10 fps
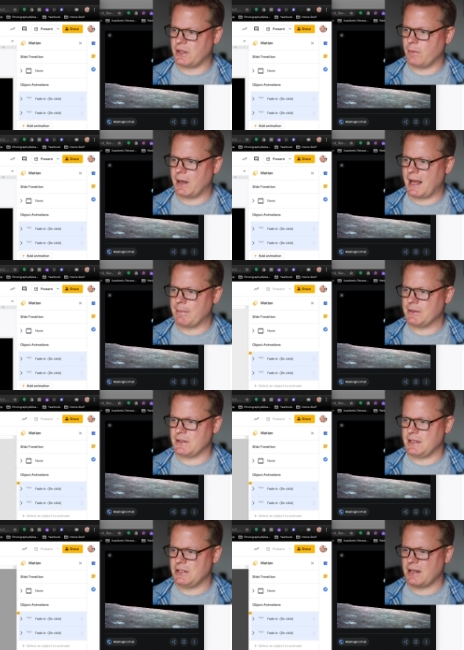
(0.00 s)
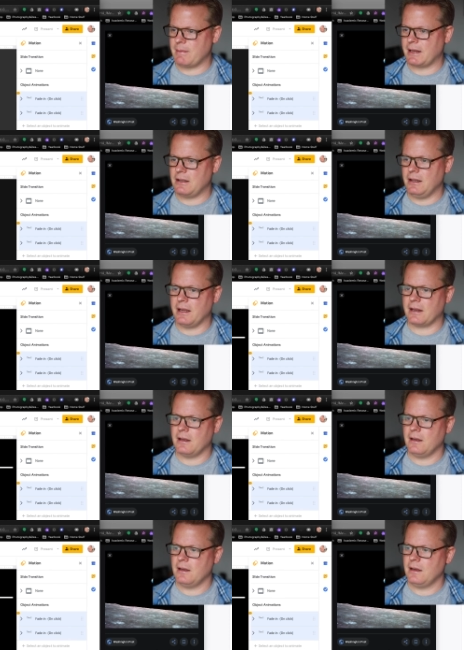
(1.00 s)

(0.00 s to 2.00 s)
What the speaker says: And then what happens is each time I click,